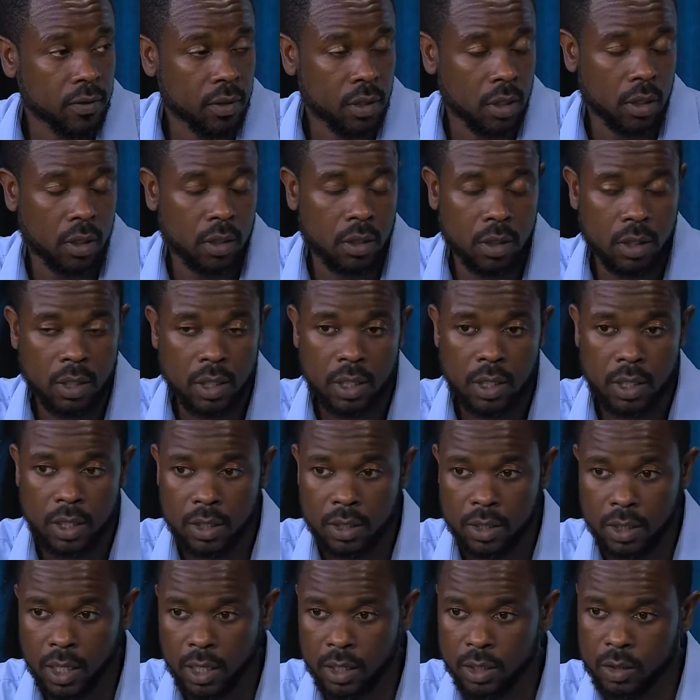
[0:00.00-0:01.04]
uh,
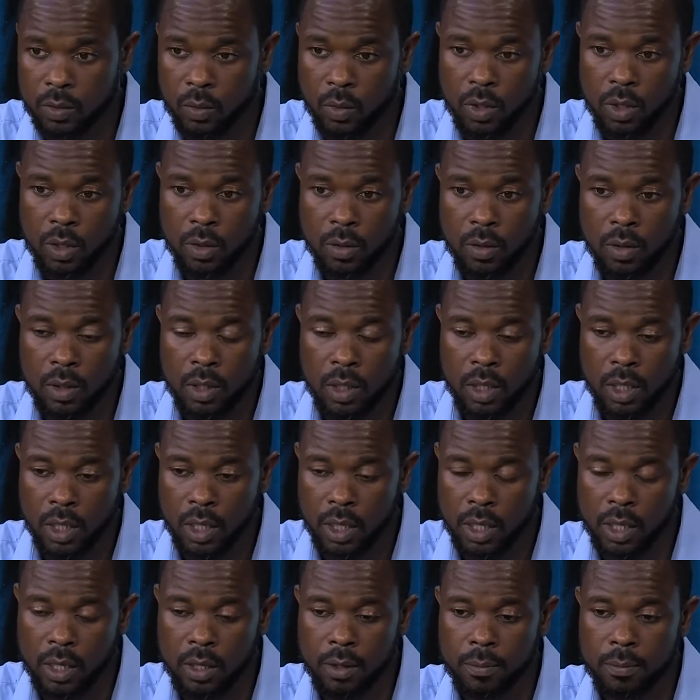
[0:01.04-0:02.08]
that as well.
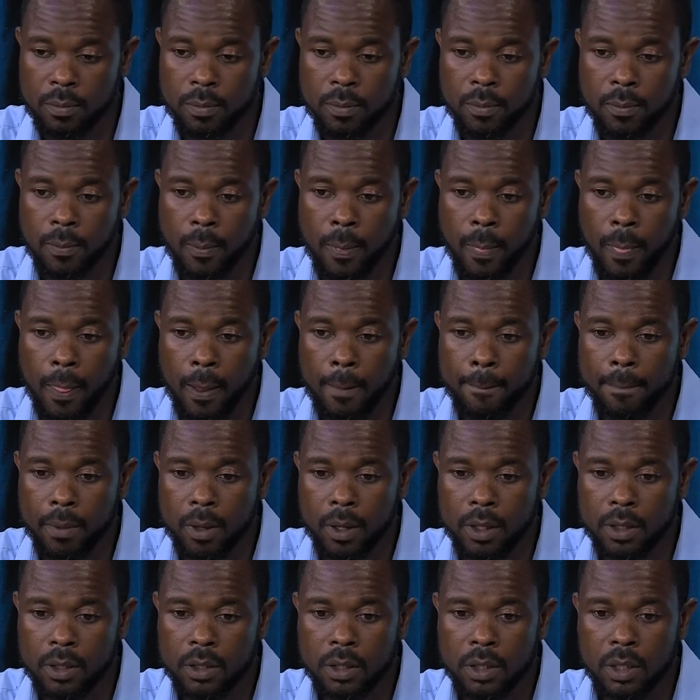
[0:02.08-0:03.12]
Um,
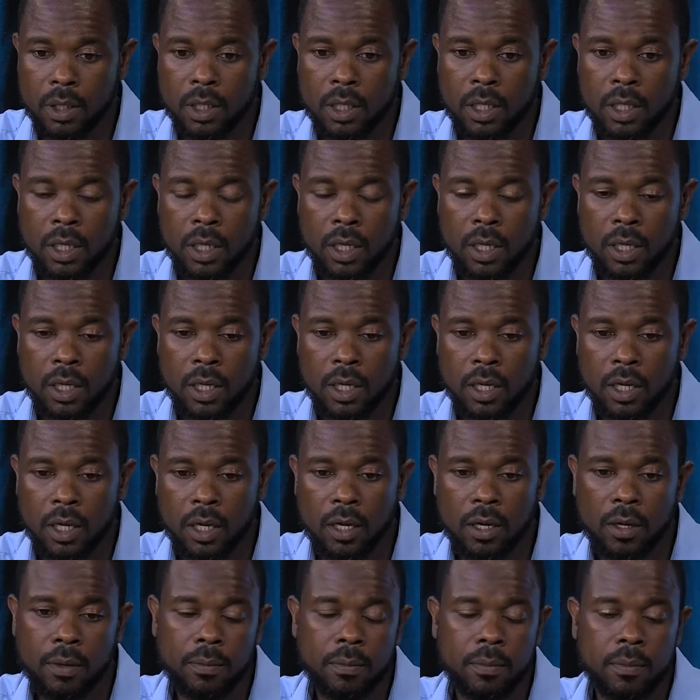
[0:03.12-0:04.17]
but
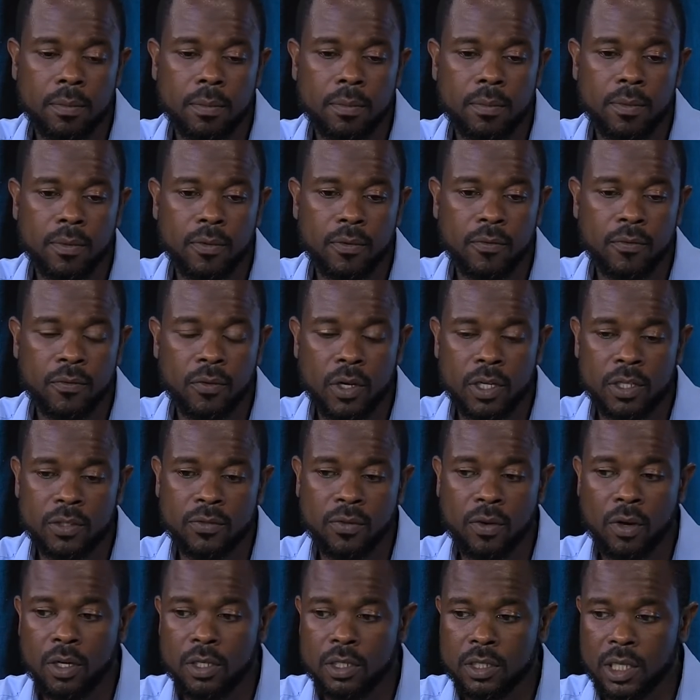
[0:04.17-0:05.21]
um, for as
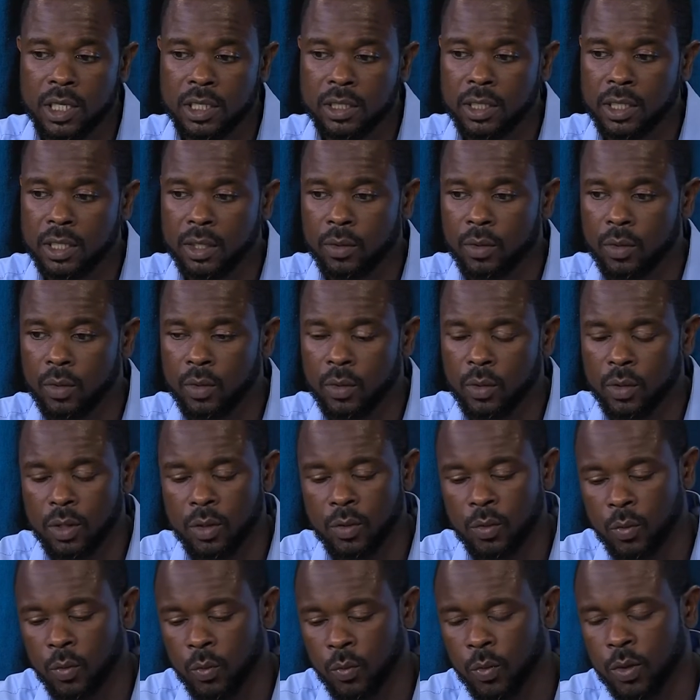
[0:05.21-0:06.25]
far as like the
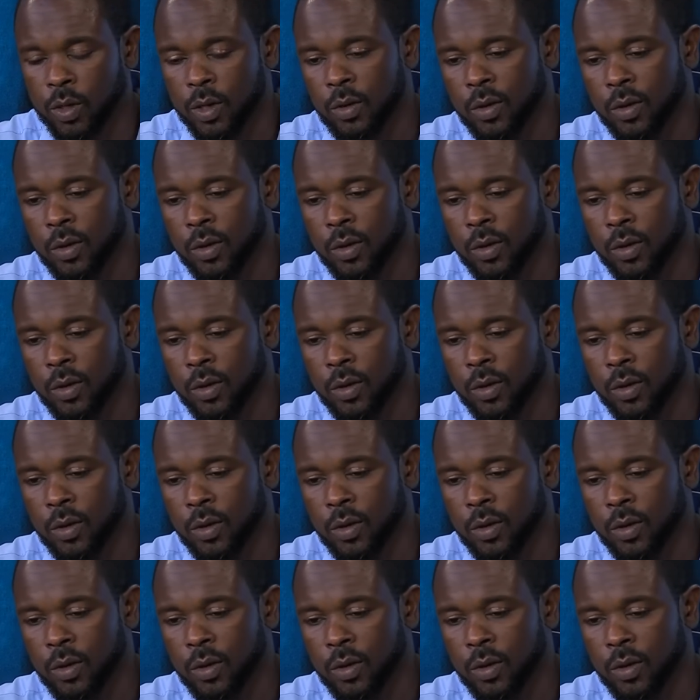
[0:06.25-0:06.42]
we,